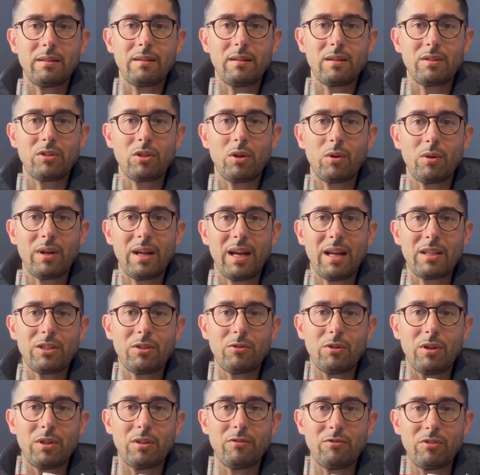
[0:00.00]
So it has a
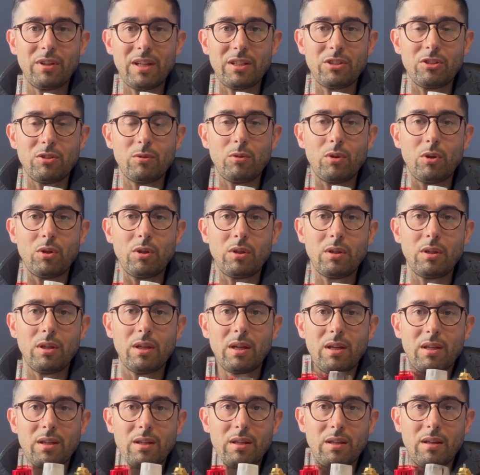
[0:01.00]
very flexible
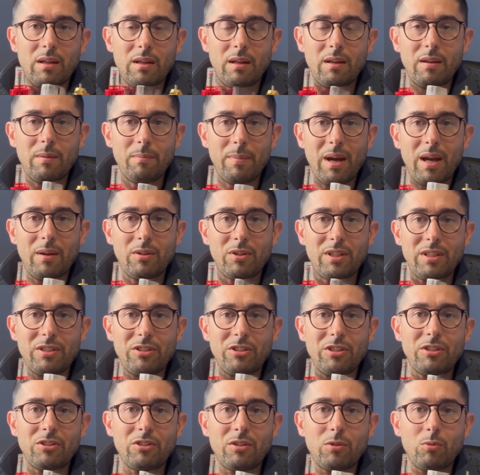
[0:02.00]
uh, mounting
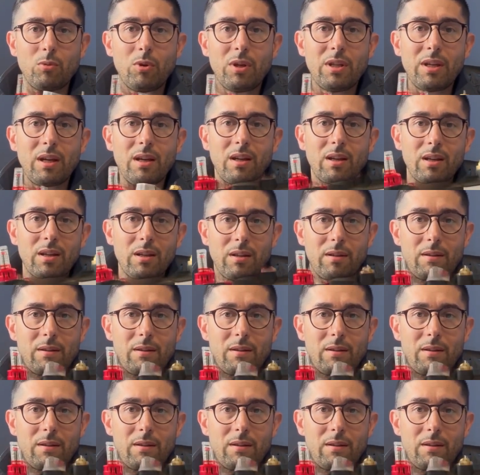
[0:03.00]
system with a